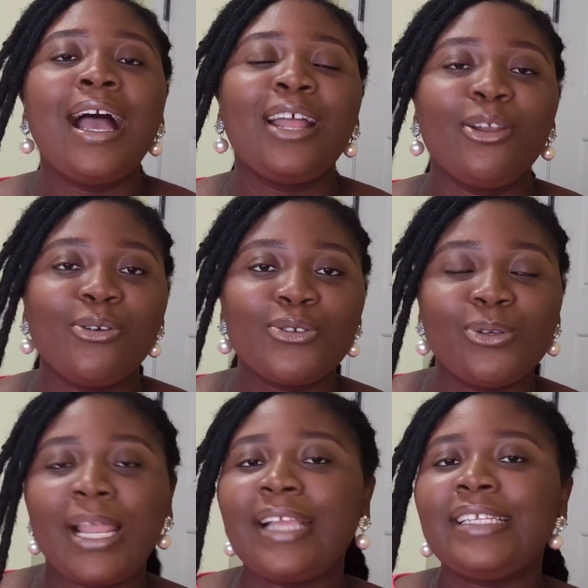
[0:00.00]
and
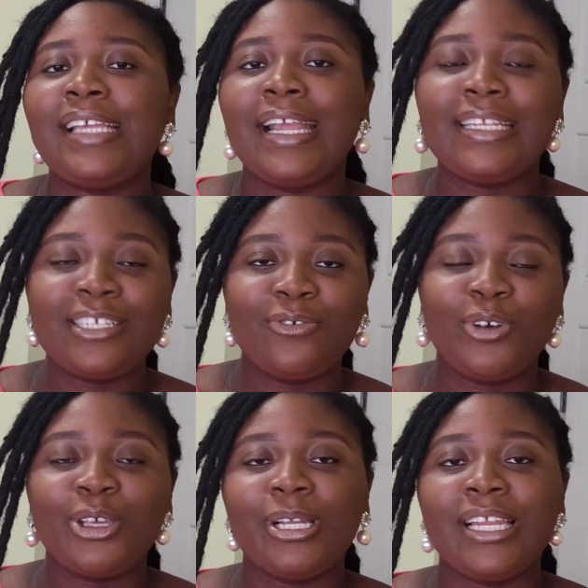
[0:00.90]
also like the heading
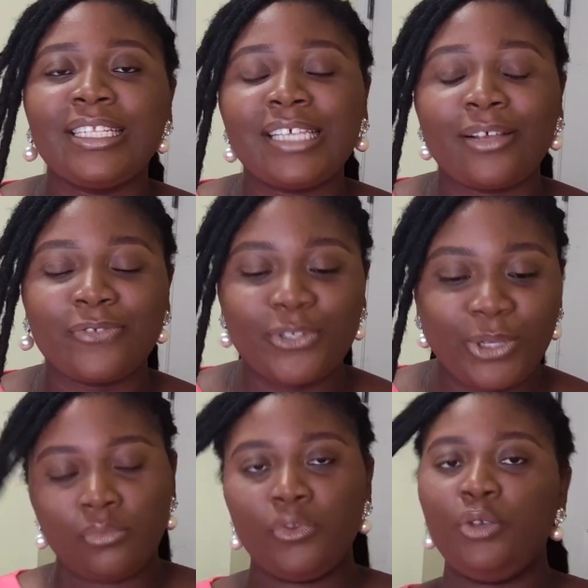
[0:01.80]
for your letter.
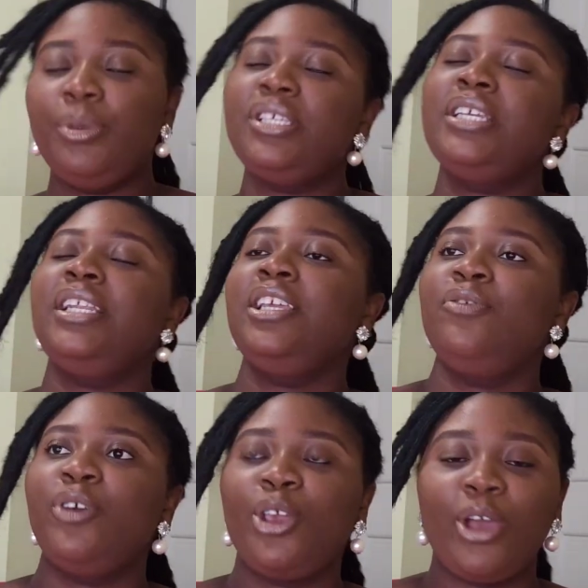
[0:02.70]
So basically,
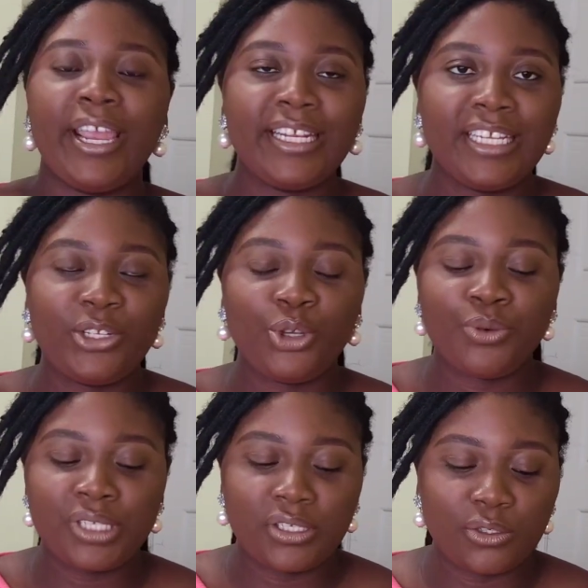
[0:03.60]
for your heading, you
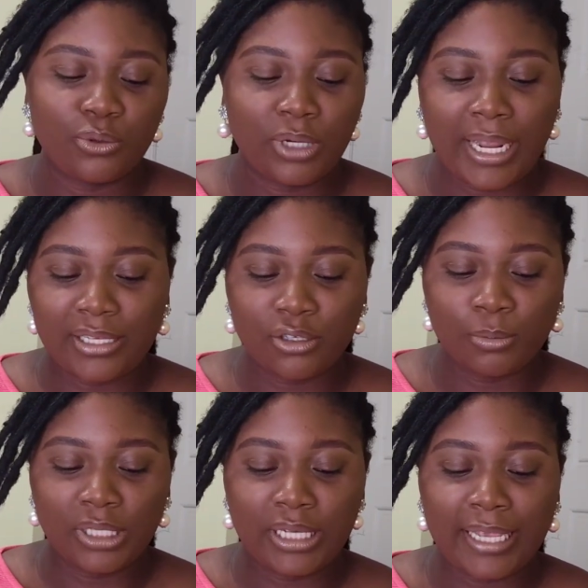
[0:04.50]
want it to look like
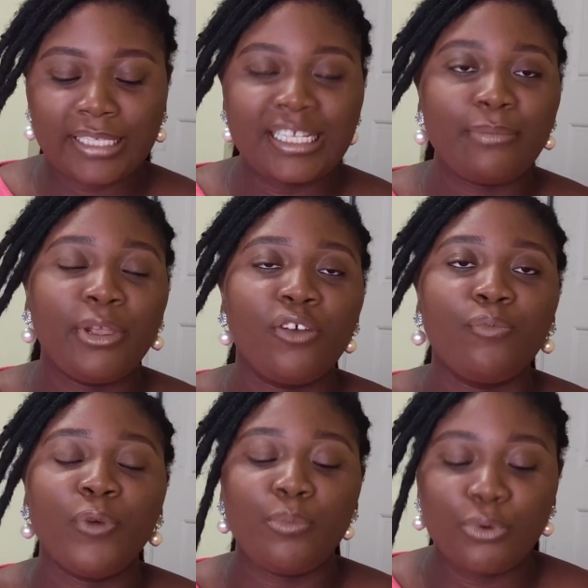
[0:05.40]
something like statement
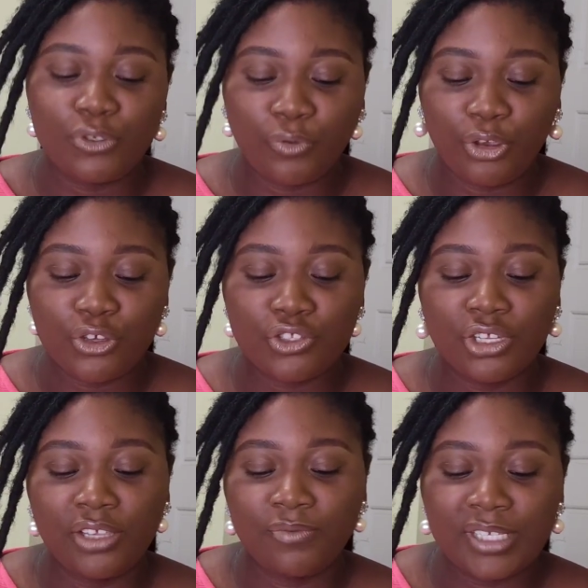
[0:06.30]
of purpose for your
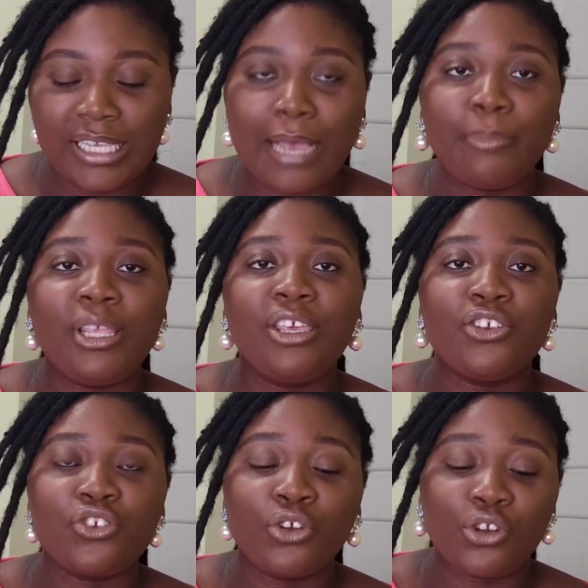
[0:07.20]
study visa
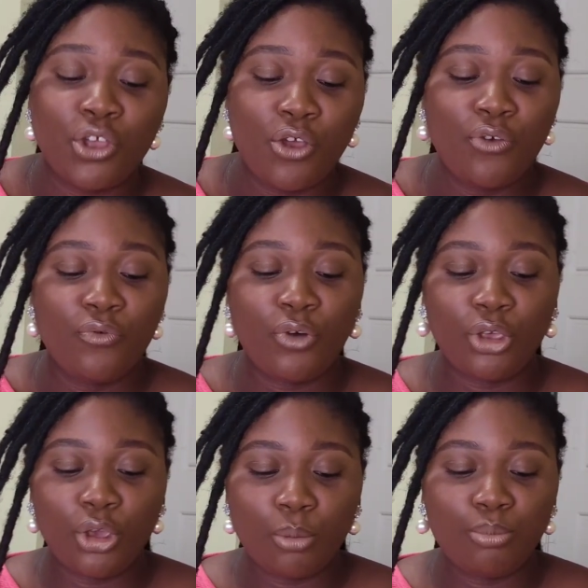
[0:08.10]
application for
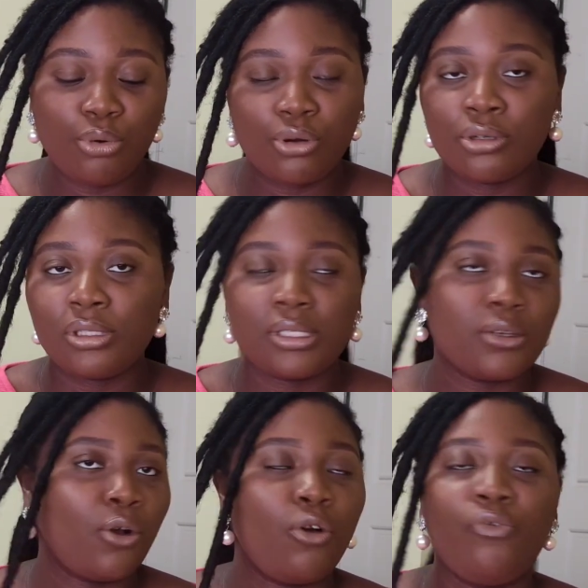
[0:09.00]
your post
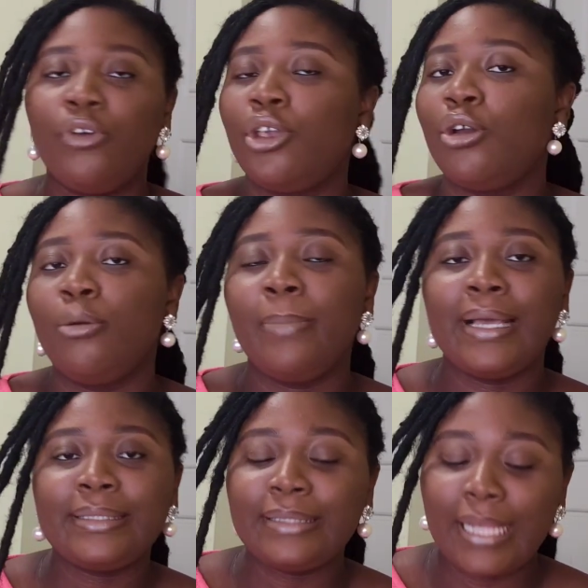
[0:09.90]
or for your
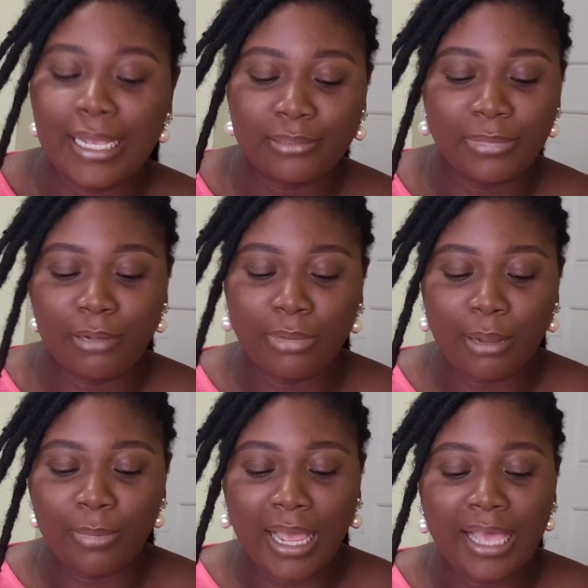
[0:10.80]
master's, blah
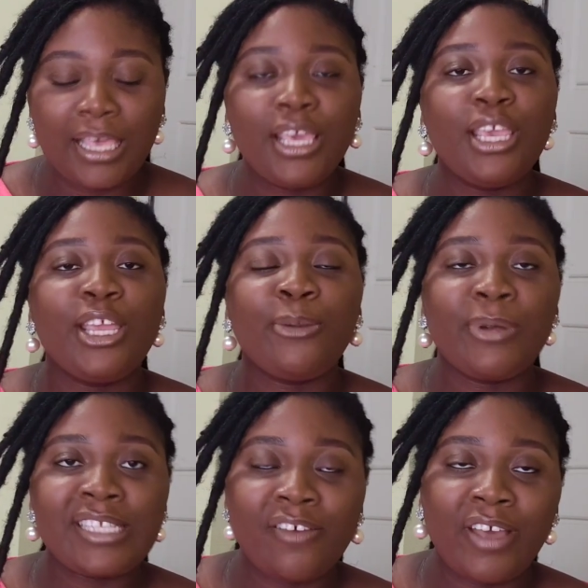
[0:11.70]
blah blah, in
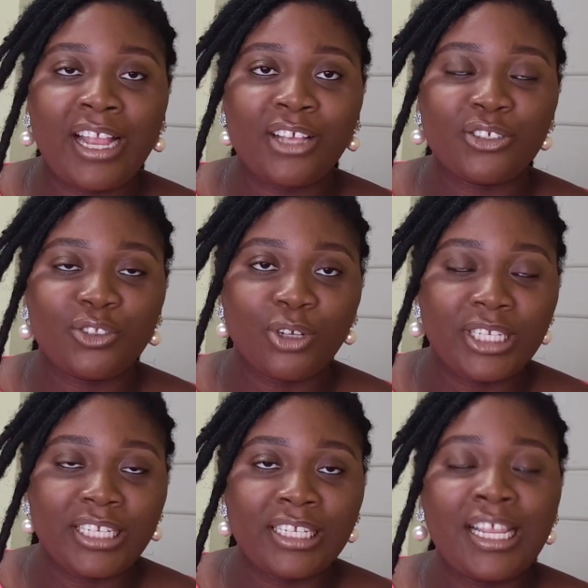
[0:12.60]
whatever you're
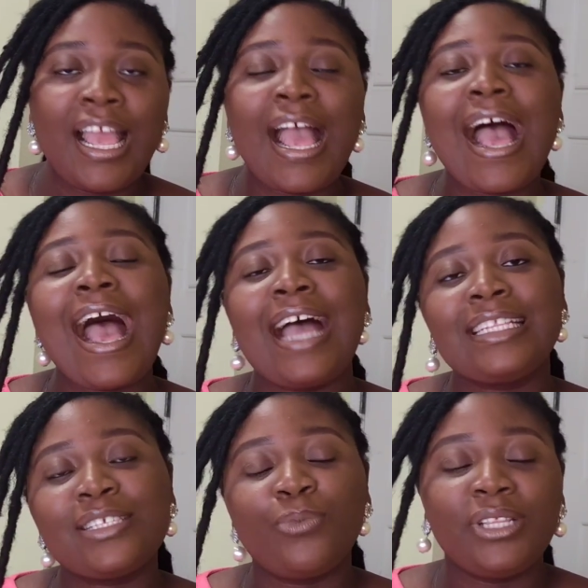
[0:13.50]
studying
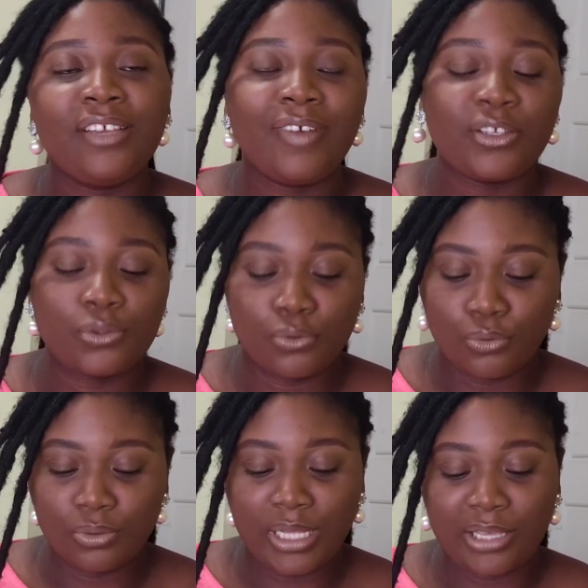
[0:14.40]
at whatever
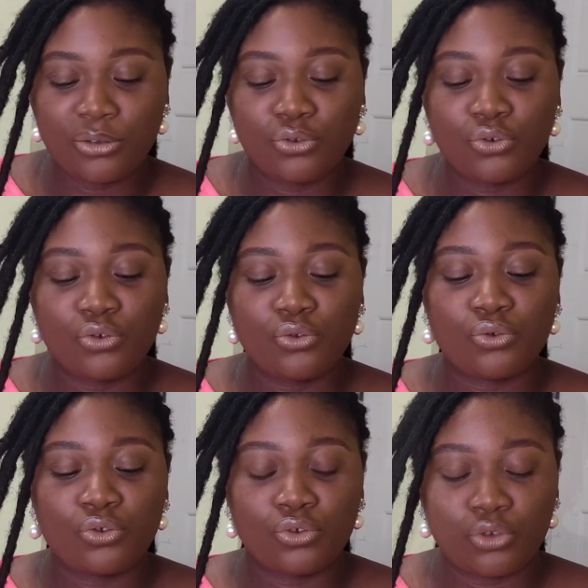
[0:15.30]
school that you choose to
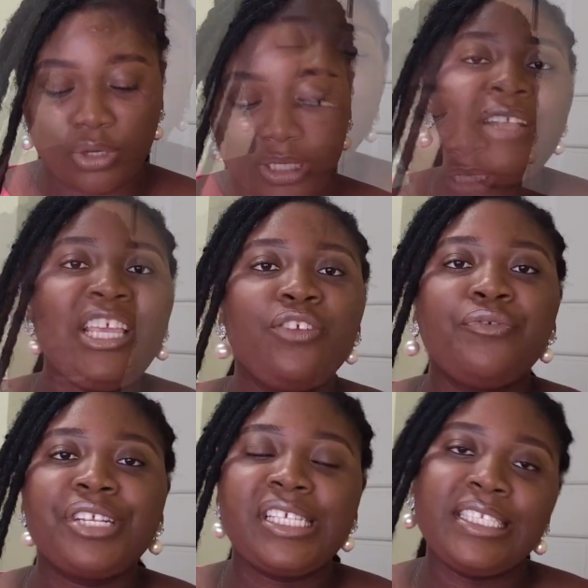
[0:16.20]
study. After you've
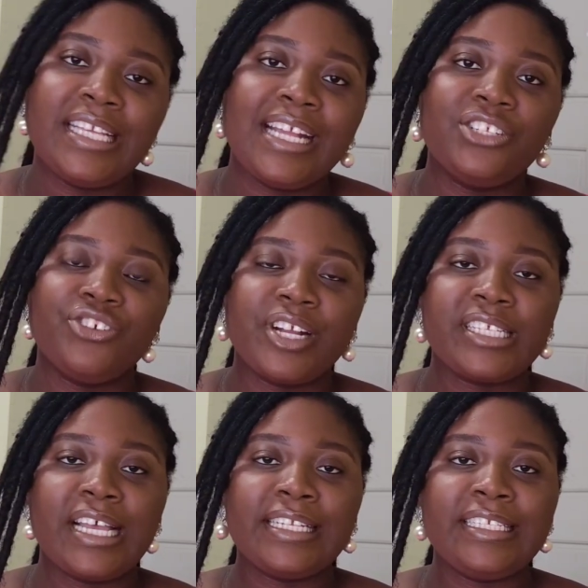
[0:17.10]
written the
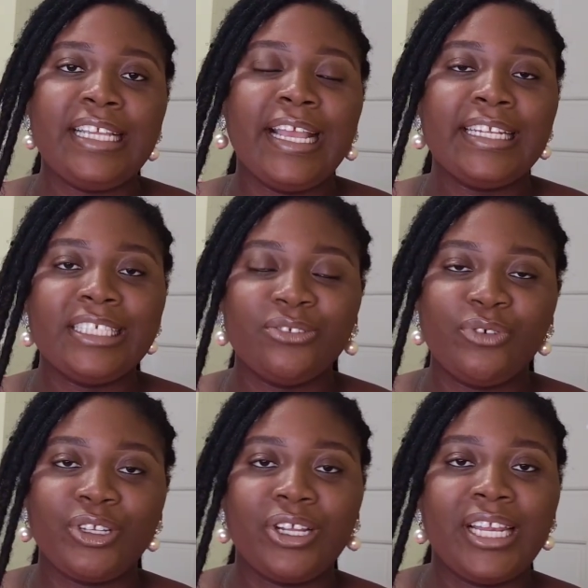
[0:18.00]
address and the heading
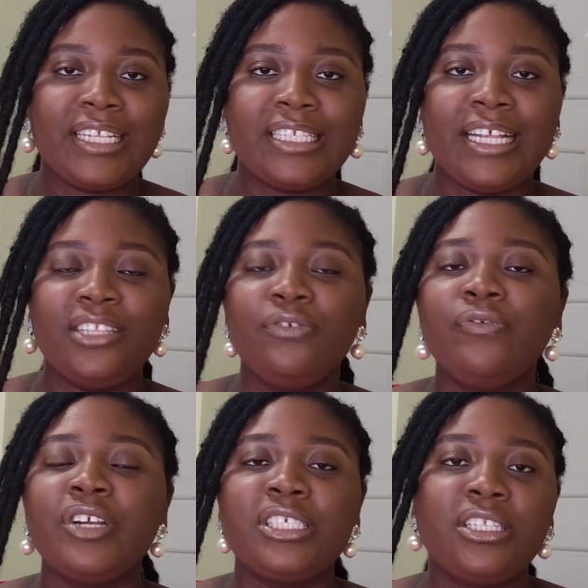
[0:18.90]
for your letter, the
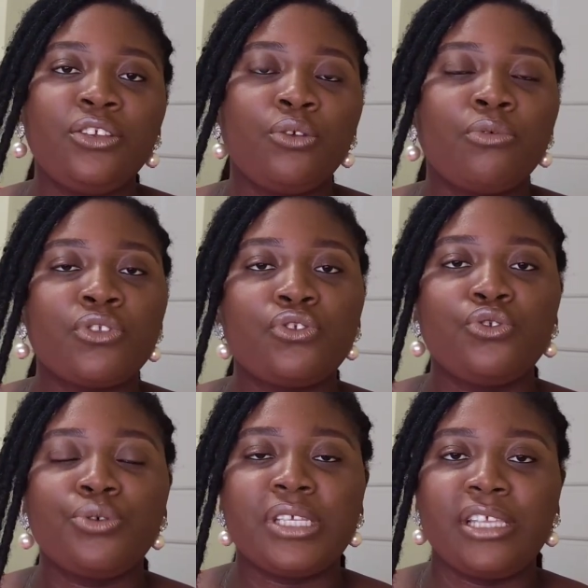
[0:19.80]
first thing you want to
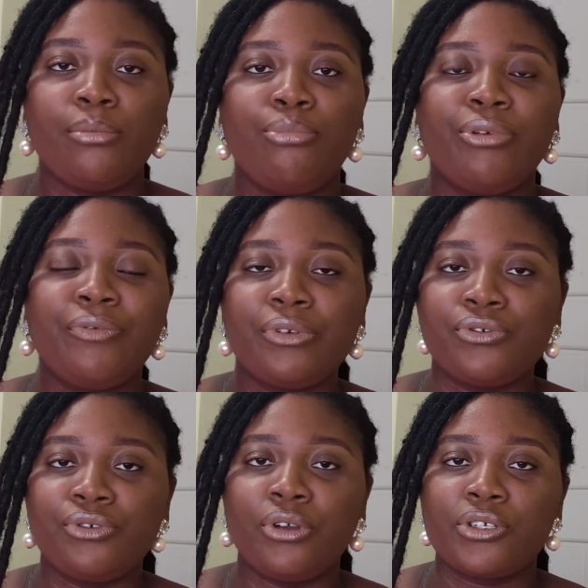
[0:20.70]
do is a brief
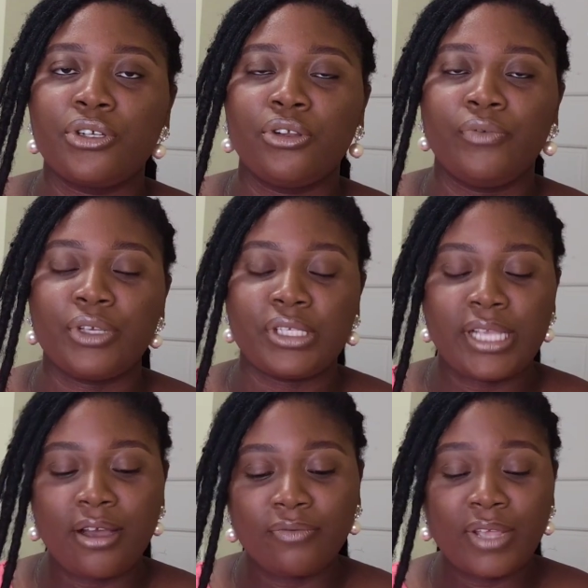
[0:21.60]
introduction of
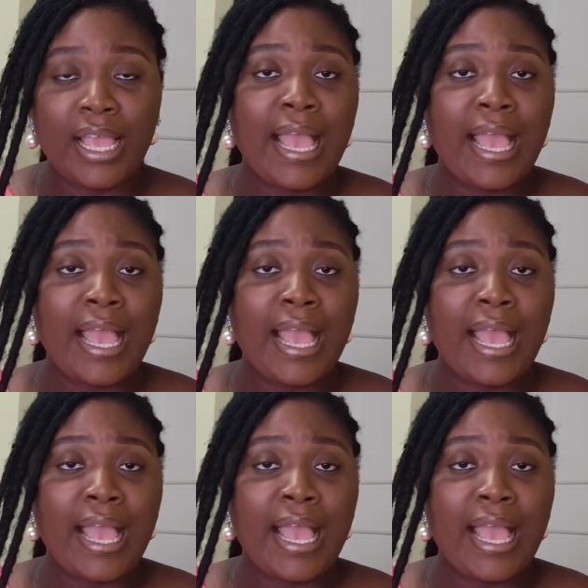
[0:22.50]
yourself.